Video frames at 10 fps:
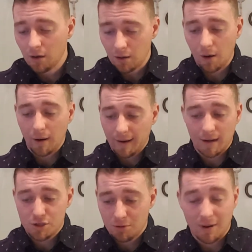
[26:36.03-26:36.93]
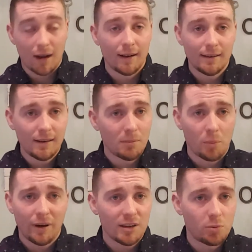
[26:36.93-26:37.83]
Oh, I got to show my ID, my
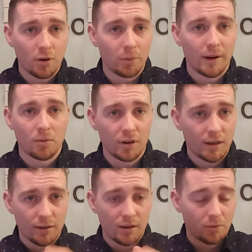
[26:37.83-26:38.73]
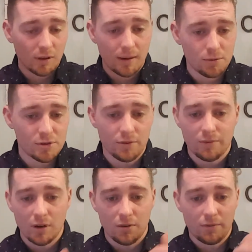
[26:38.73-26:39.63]
passport, whatever, to get different levels
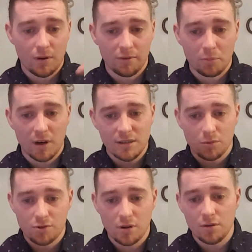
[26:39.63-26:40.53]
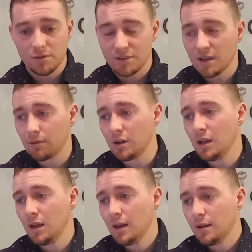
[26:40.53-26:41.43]
of deposit withdrawals, etc.
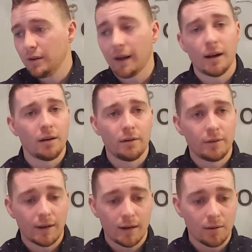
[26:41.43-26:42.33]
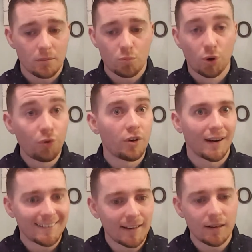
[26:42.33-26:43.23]
You gotta prove your
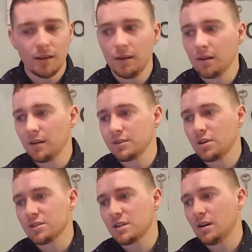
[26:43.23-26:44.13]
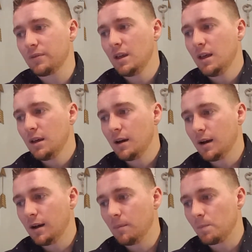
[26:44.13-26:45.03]
identity and all this good stuff,
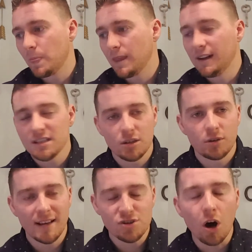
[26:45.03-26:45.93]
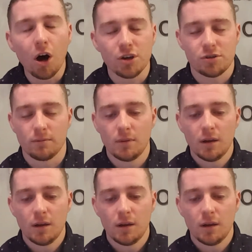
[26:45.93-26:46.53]
and that's awesome.